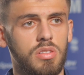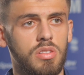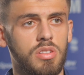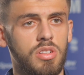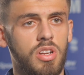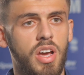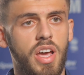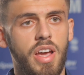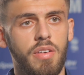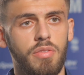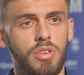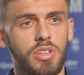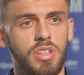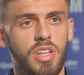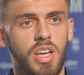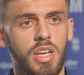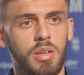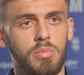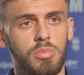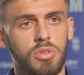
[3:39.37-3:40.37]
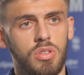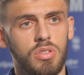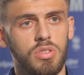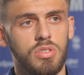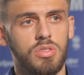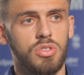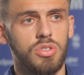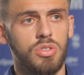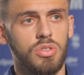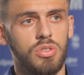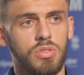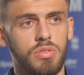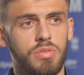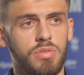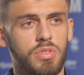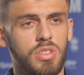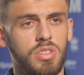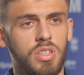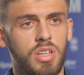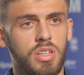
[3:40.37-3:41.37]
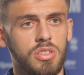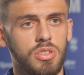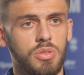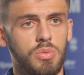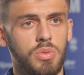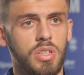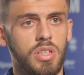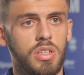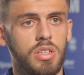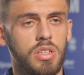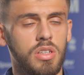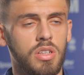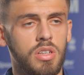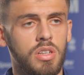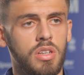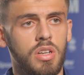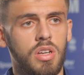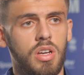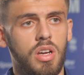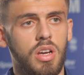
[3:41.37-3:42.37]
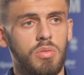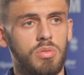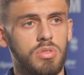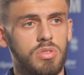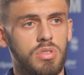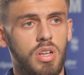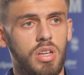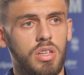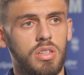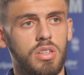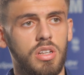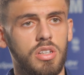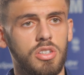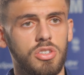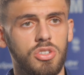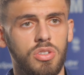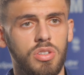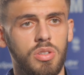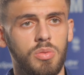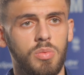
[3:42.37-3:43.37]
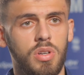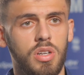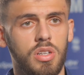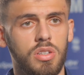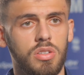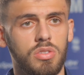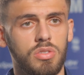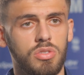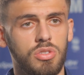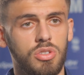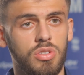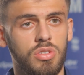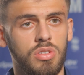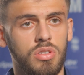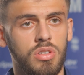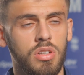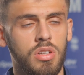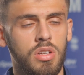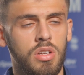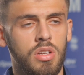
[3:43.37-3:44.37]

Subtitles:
not every day, but 2-3 times a week, I was, like, kind of showing them what I could do.